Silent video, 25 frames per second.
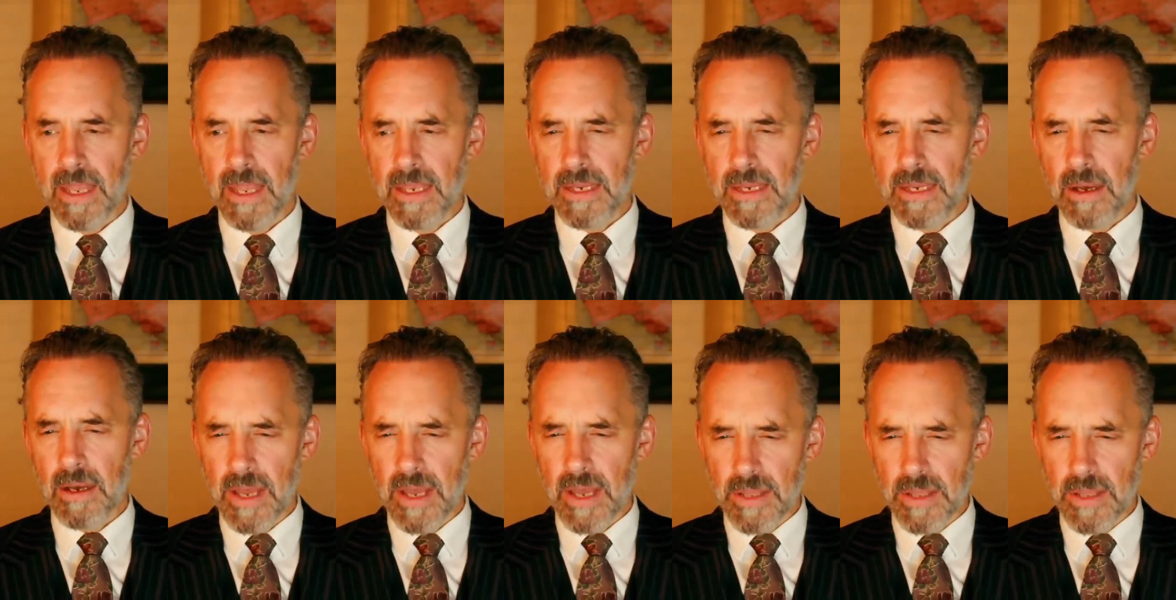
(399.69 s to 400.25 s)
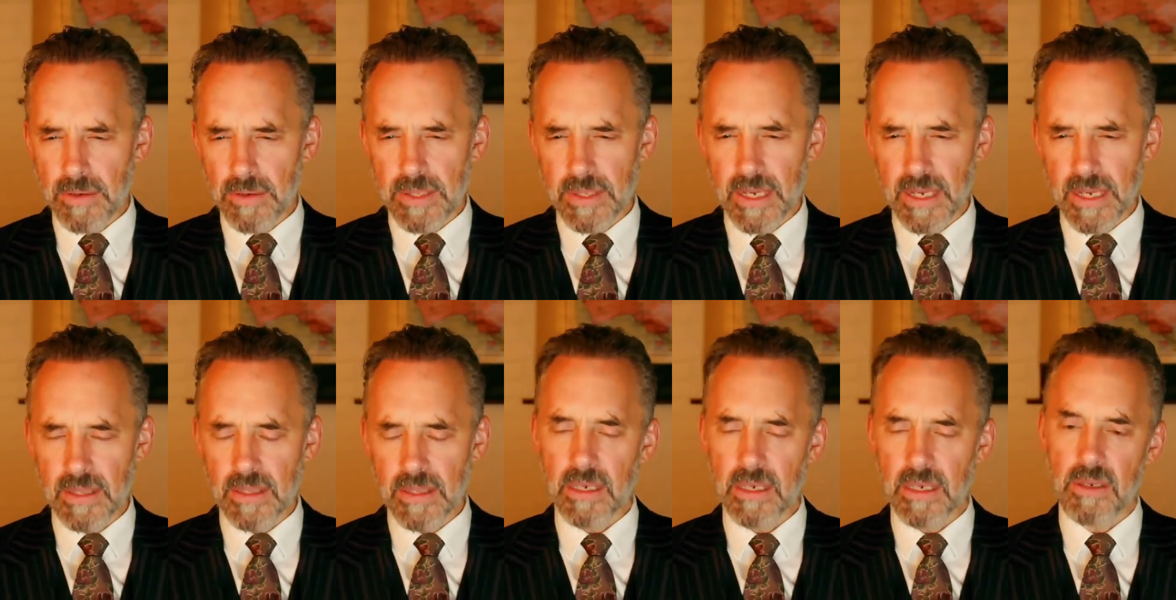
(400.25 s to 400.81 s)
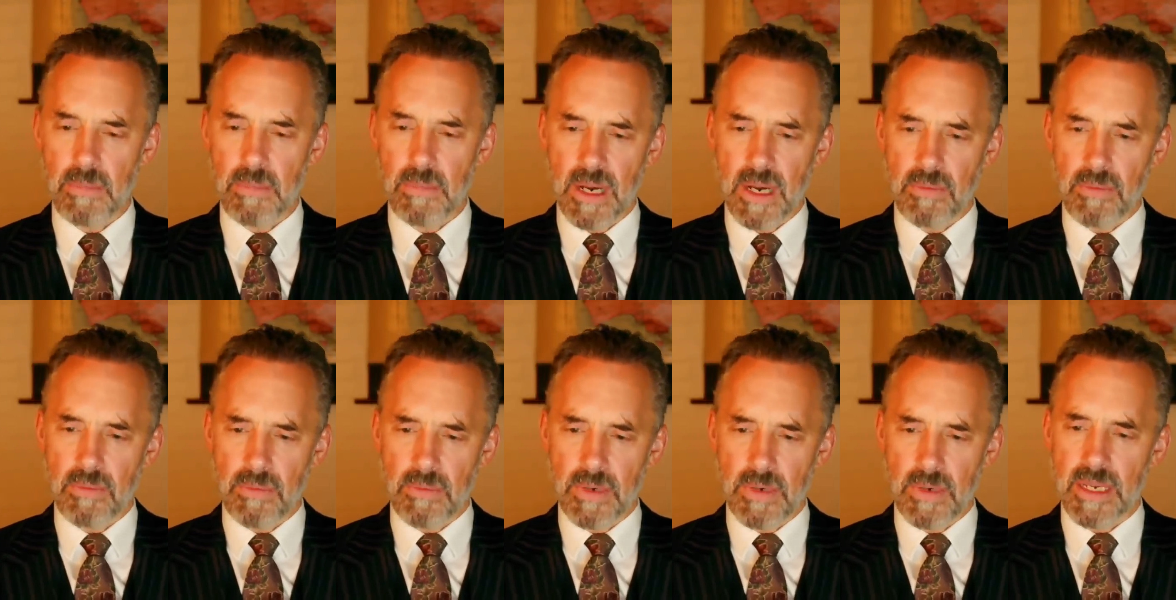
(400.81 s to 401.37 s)
Now, the other thing that you might
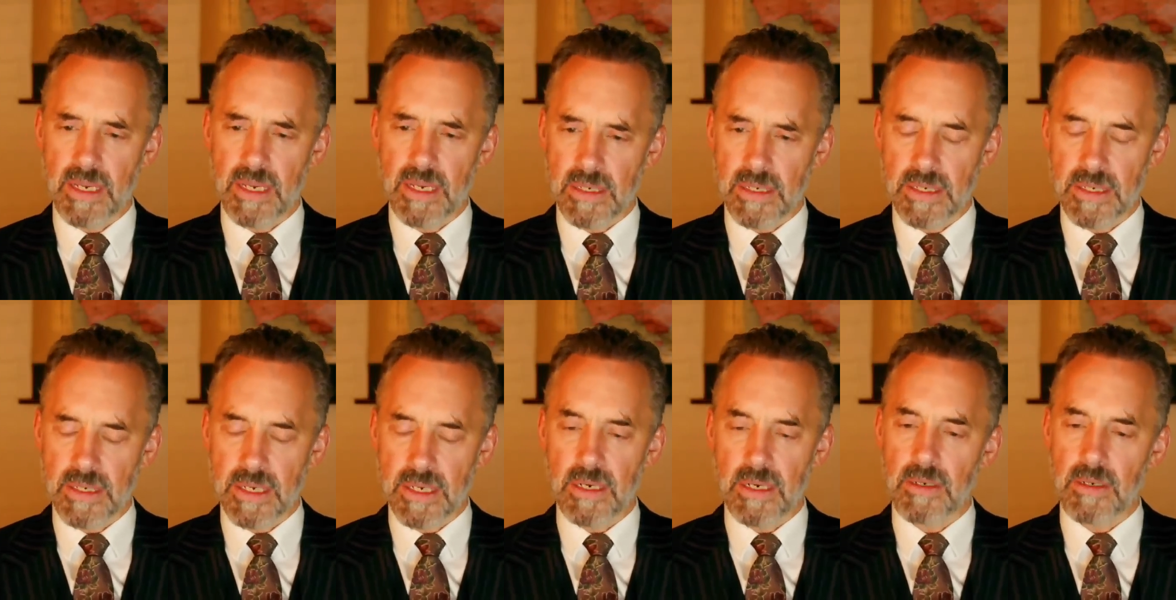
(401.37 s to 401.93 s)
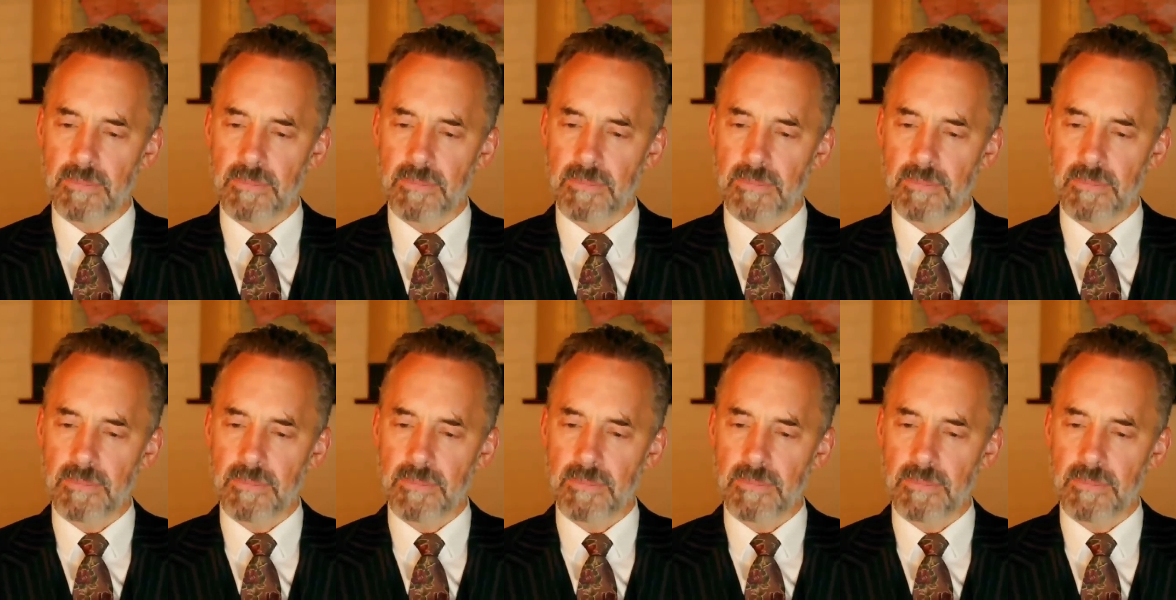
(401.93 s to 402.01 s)
really consider,